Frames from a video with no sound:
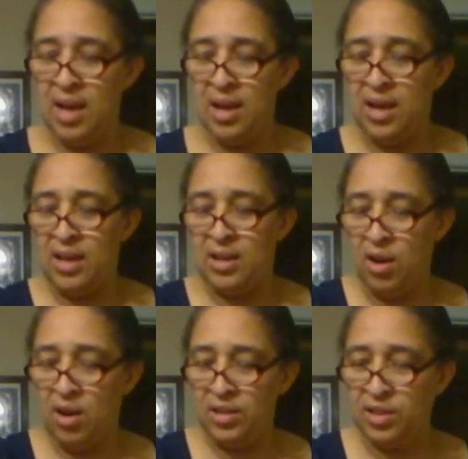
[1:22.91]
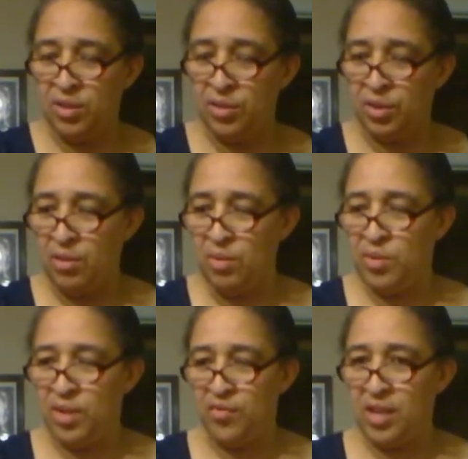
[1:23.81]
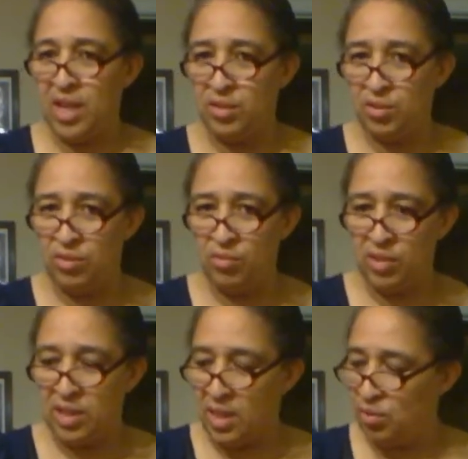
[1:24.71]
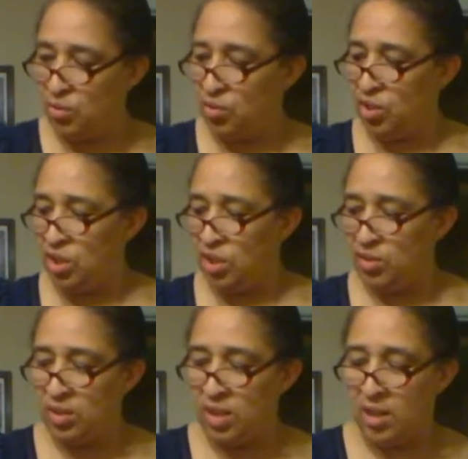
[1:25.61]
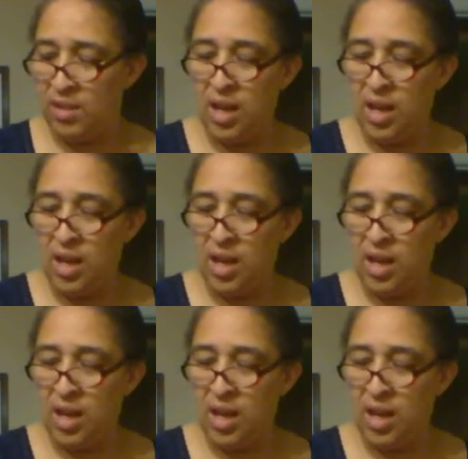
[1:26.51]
and also to throw in for that nu that nutritional stuff.